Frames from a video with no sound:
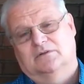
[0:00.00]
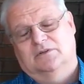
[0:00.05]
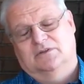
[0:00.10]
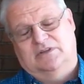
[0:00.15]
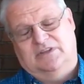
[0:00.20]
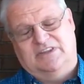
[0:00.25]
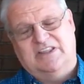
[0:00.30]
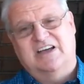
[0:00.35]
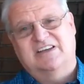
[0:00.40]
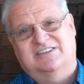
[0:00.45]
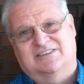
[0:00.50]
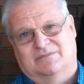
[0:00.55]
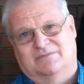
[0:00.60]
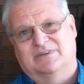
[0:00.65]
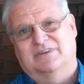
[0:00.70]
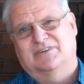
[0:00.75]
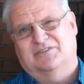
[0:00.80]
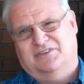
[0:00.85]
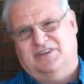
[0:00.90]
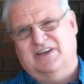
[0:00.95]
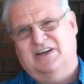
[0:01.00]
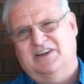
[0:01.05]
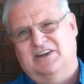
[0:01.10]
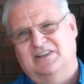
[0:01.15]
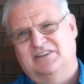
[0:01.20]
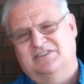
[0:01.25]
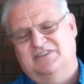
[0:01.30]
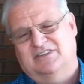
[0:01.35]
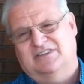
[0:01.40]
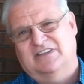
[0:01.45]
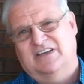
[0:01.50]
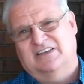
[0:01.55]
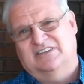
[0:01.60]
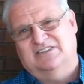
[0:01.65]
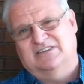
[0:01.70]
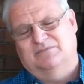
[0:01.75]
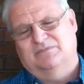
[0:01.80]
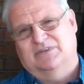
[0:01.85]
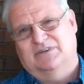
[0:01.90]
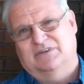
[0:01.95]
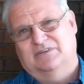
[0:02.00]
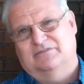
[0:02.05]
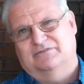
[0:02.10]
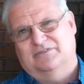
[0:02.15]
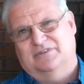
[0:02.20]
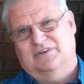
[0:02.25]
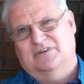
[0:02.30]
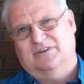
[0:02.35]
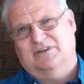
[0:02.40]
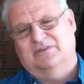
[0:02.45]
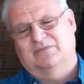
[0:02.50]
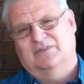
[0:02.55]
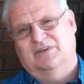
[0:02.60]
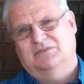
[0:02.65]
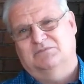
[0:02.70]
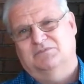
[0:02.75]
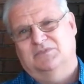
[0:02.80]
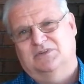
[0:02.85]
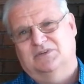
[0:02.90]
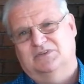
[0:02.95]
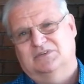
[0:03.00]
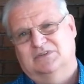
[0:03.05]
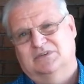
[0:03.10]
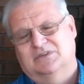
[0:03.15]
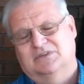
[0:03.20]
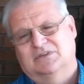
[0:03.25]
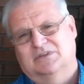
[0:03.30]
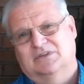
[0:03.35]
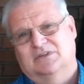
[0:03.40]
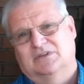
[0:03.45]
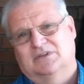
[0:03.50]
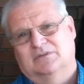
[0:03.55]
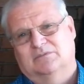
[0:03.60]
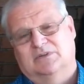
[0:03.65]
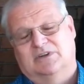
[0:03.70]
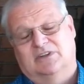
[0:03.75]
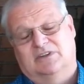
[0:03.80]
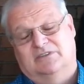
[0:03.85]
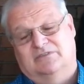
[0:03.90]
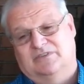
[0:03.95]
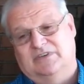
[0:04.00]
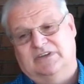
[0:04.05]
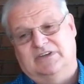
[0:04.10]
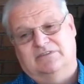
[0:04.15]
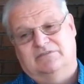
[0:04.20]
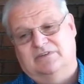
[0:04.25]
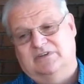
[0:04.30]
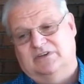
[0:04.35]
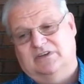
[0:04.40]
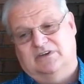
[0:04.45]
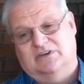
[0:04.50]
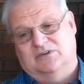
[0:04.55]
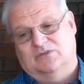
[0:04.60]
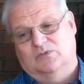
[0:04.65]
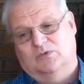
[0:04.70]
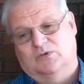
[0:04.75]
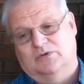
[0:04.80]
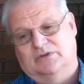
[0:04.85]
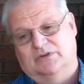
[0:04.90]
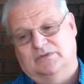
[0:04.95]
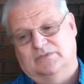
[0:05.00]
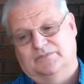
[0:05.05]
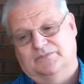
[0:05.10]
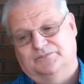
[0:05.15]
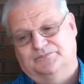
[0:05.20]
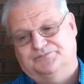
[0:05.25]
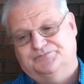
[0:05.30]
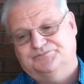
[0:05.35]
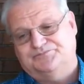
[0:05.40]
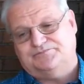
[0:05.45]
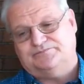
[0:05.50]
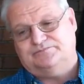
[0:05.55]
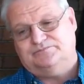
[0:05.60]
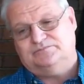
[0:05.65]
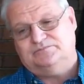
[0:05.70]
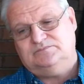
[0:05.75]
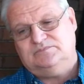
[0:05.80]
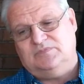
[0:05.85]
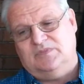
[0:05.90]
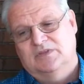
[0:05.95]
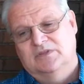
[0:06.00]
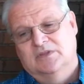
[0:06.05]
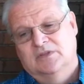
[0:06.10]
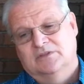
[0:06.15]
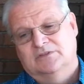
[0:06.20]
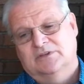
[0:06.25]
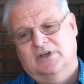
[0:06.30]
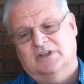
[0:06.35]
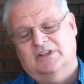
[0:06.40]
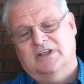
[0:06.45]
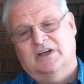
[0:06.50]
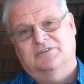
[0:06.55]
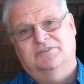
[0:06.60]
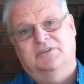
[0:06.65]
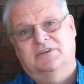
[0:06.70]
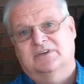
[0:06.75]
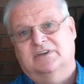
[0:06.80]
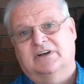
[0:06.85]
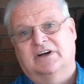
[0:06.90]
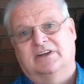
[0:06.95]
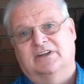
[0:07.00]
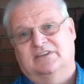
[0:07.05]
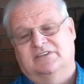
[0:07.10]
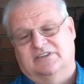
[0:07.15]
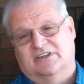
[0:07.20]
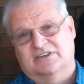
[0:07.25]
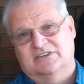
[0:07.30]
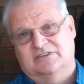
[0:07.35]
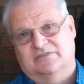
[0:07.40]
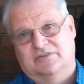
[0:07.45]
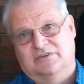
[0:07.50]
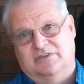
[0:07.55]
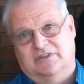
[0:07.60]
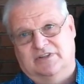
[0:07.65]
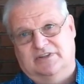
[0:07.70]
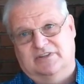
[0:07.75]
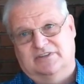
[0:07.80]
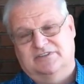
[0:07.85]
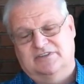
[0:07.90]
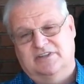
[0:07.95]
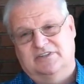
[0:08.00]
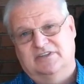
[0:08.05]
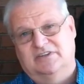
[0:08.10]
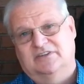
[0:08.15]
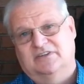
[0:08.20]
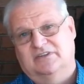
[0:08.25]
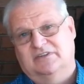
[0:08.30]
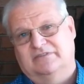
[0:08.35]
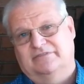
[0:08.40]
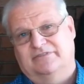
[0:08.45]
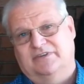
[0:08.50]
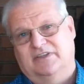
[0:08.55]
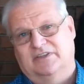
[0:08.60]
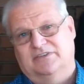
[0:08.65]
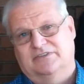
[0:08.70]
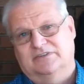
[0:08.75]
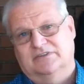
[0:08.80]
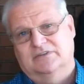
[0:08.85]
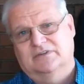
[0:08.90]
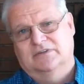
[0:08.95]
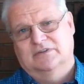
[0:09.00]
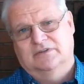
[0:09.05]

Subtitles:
It takes a bit of courage, it takes a bit of commitment, but it's very, very rewarding. So I'd like to encourage those of you that are sitting on the fence